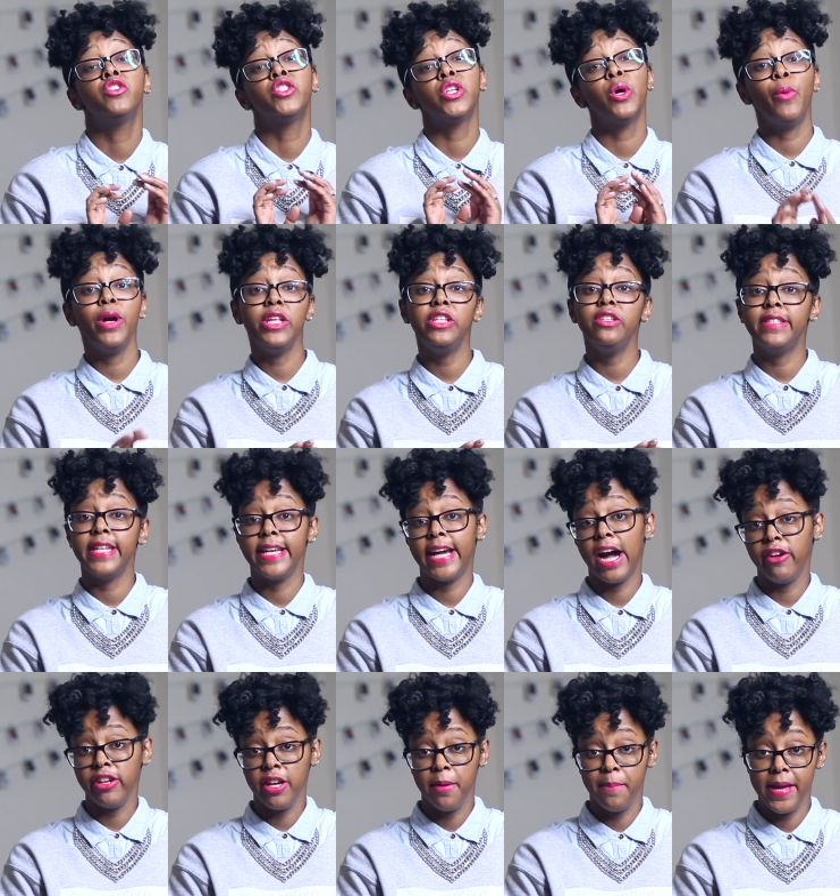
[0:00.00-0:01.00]
So when you take
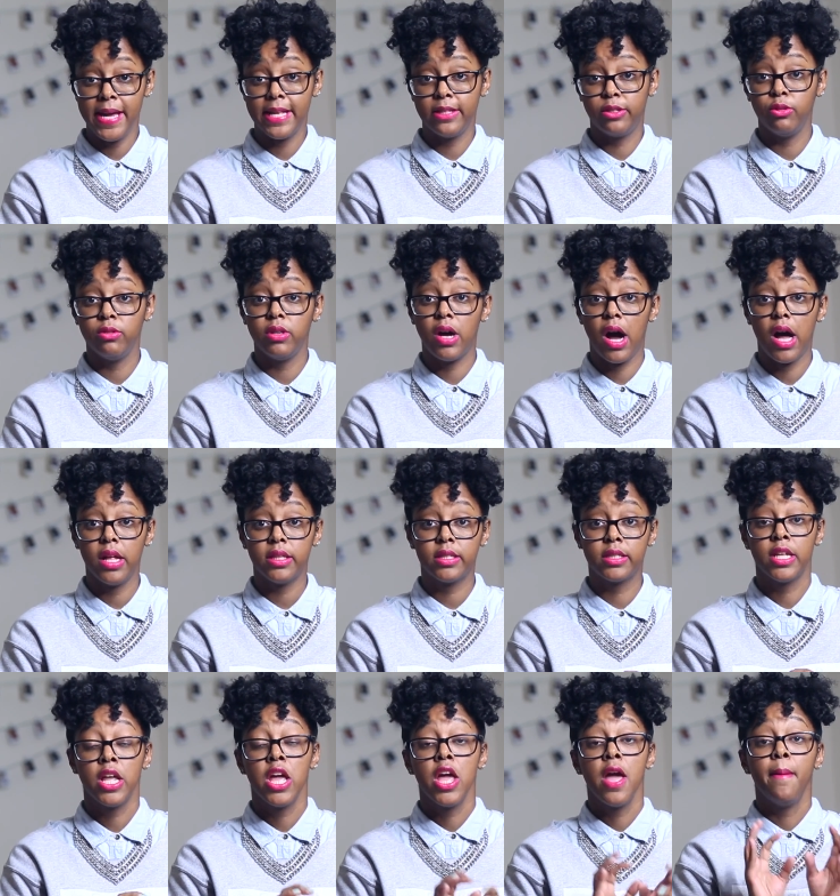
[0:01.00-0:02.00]
out your Bantu
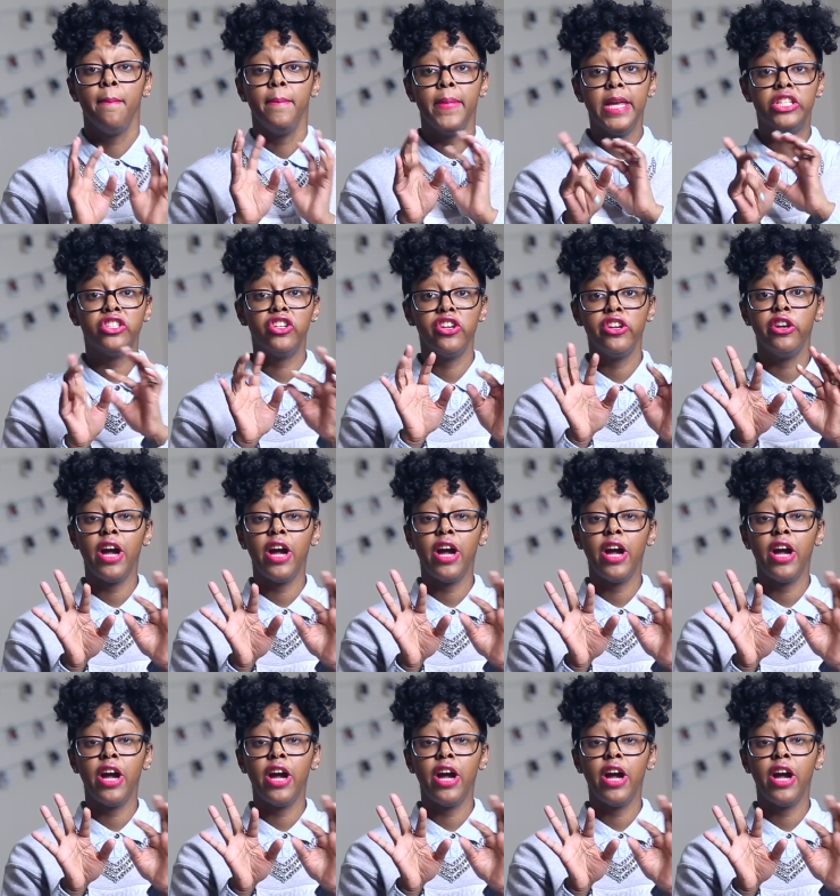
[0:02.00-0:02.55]
knots, make sure